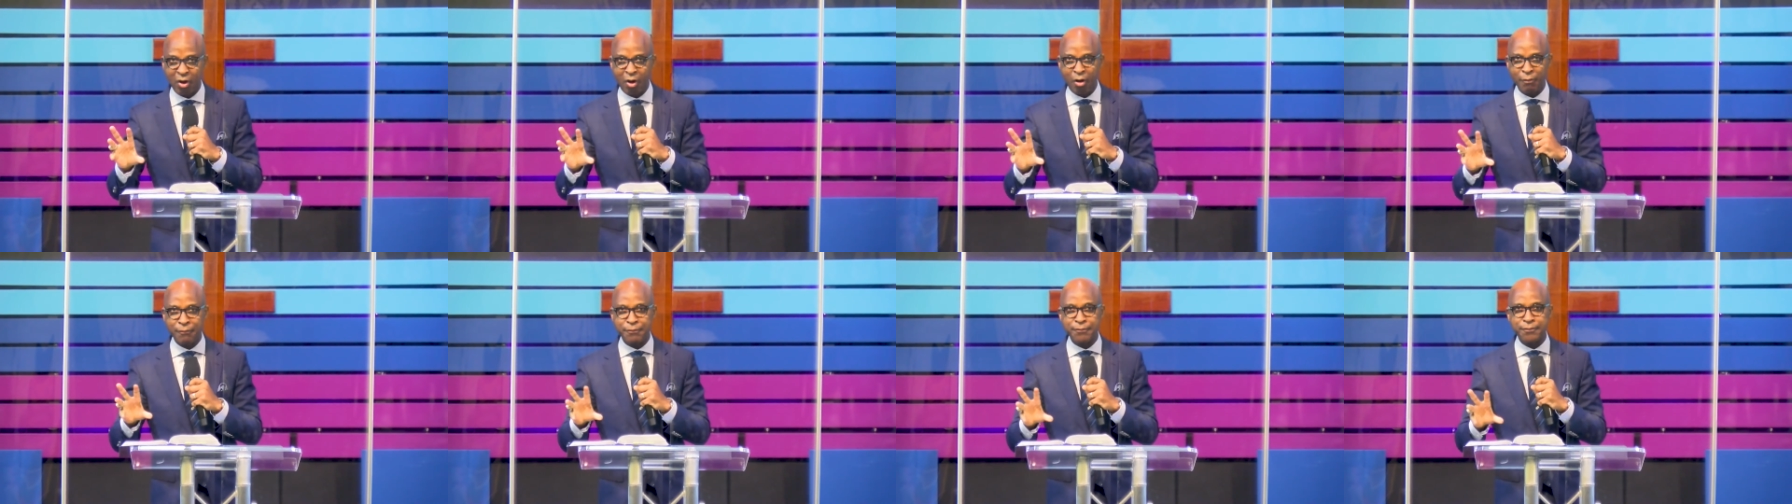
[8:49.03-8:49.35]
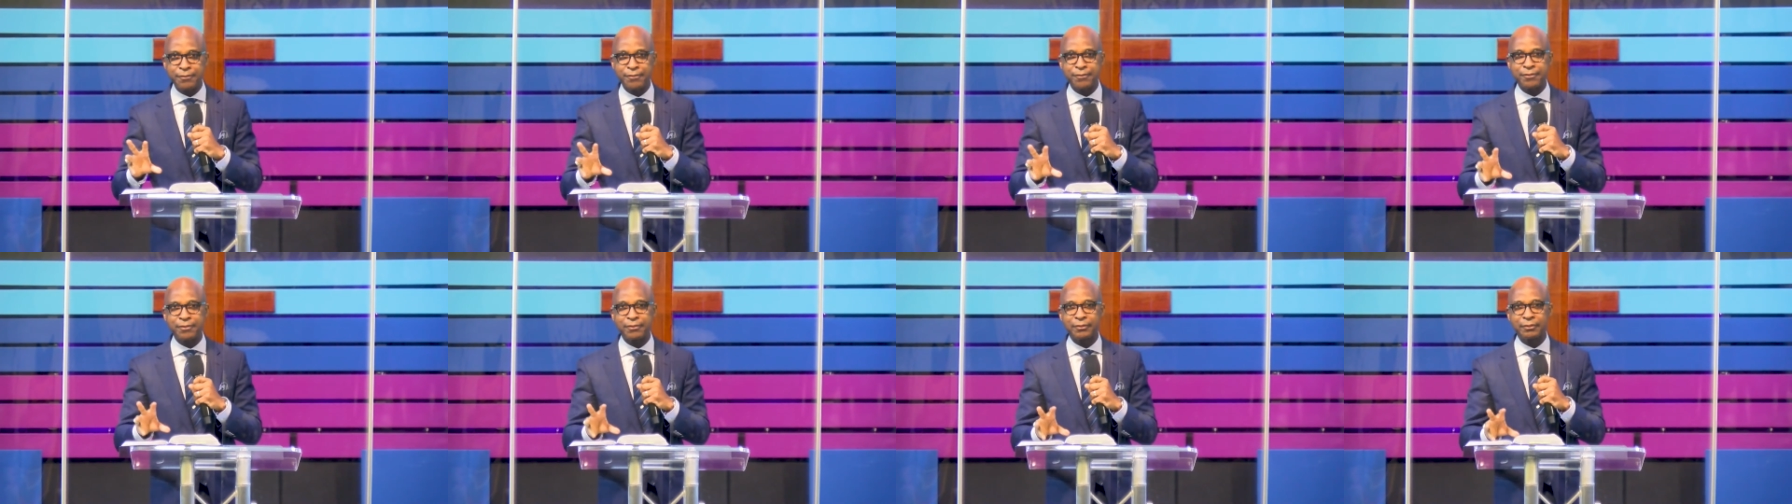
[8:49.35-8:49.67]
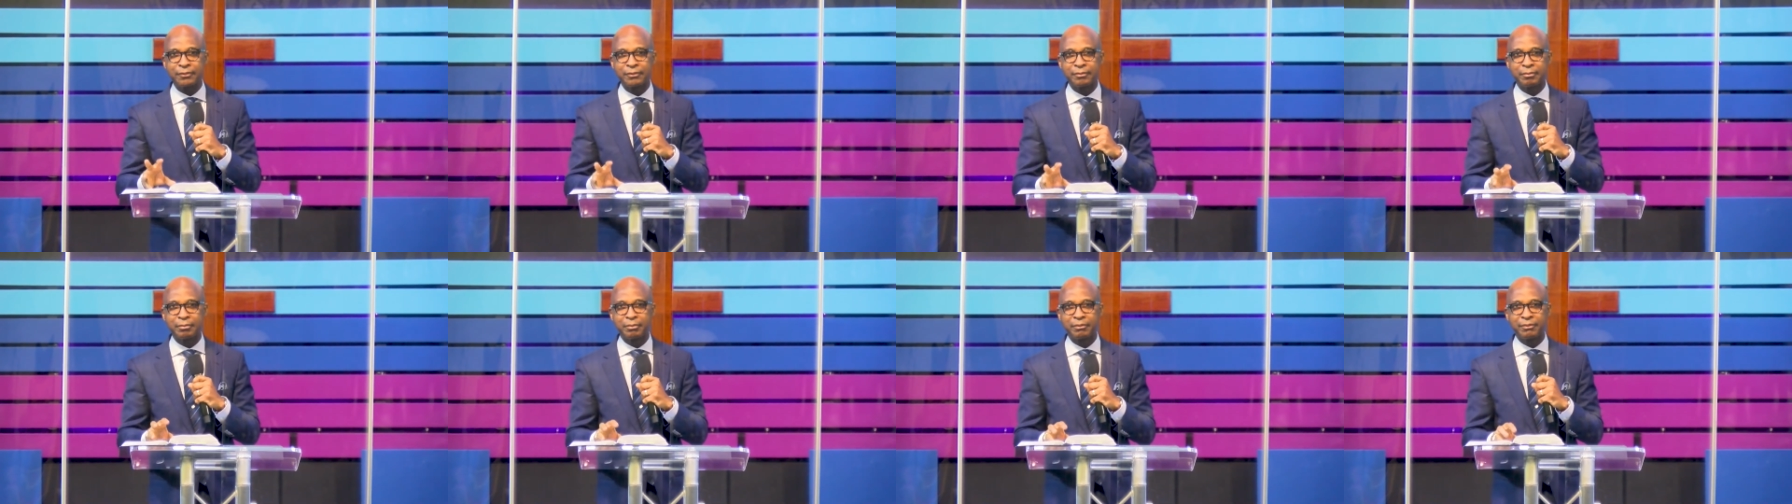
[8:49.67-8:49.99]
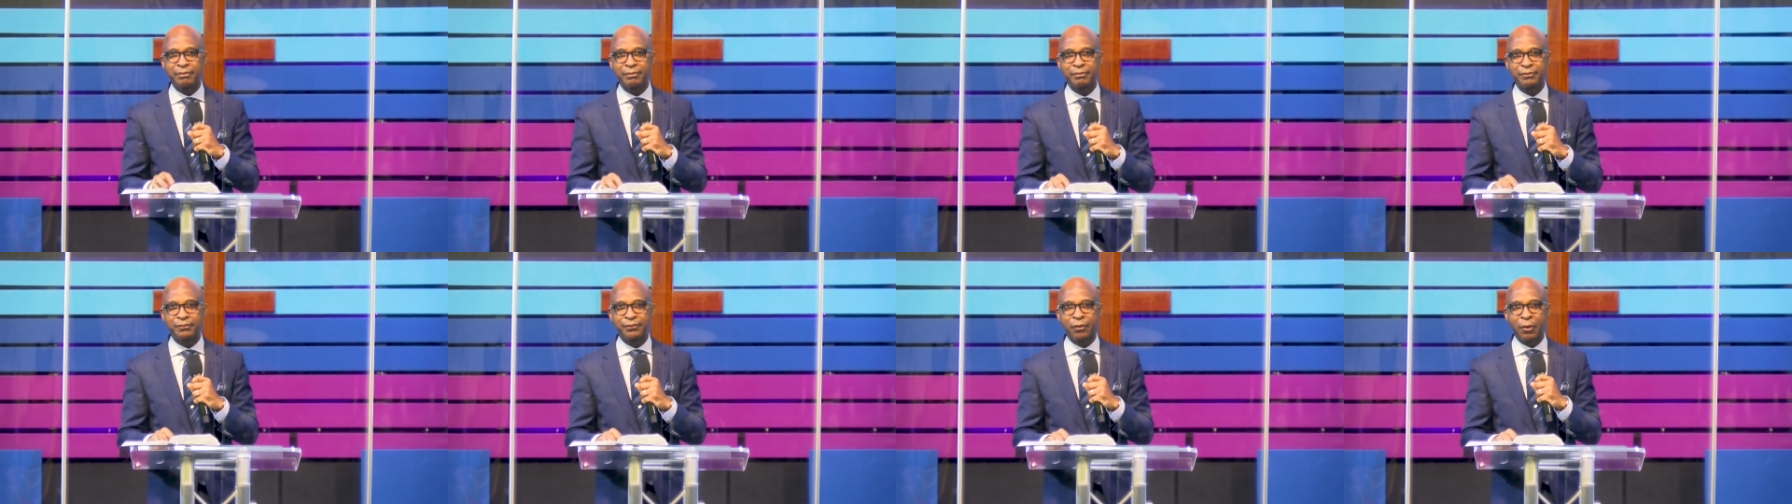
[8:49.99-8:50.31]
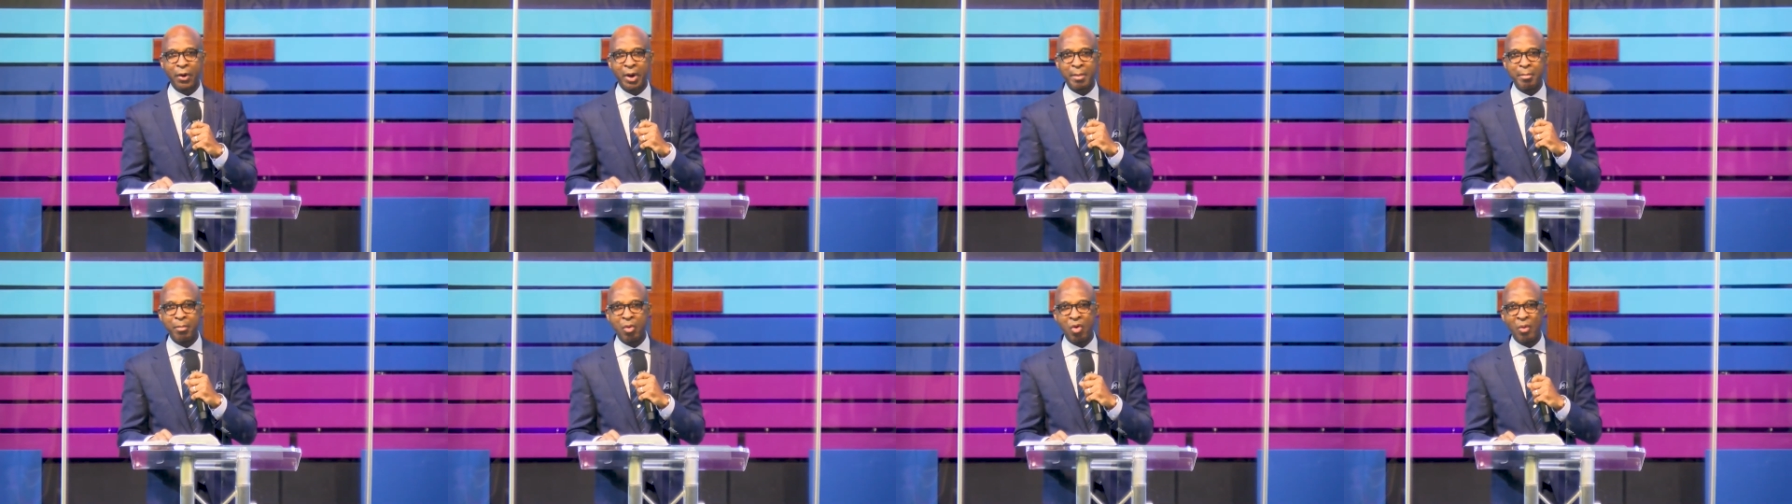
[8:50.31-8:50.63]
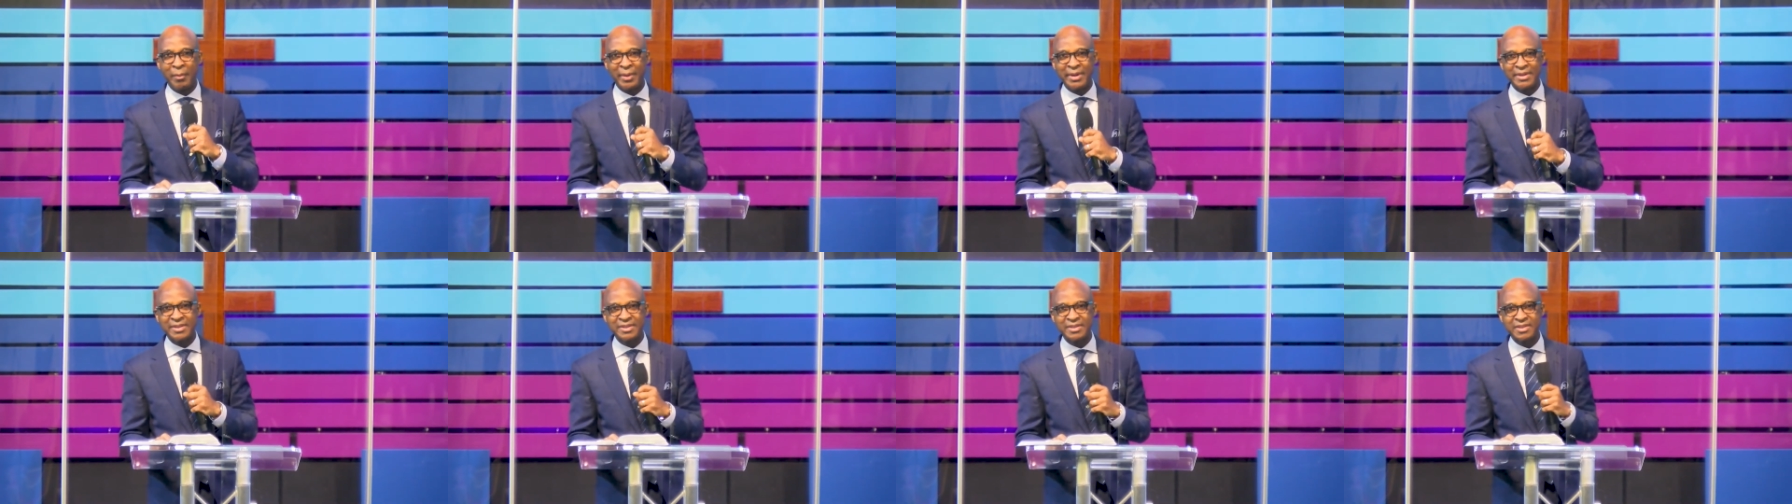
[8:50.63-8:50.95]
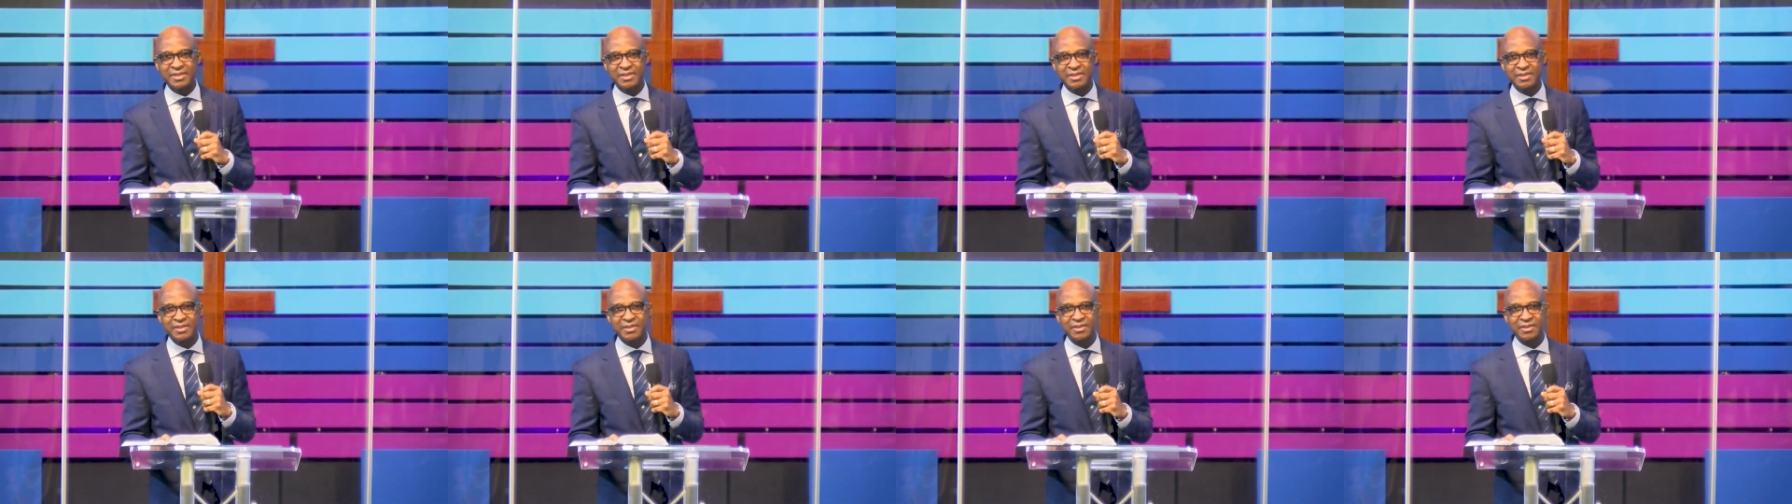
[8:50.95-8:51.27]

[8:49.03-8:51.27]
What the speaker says: off for a moment.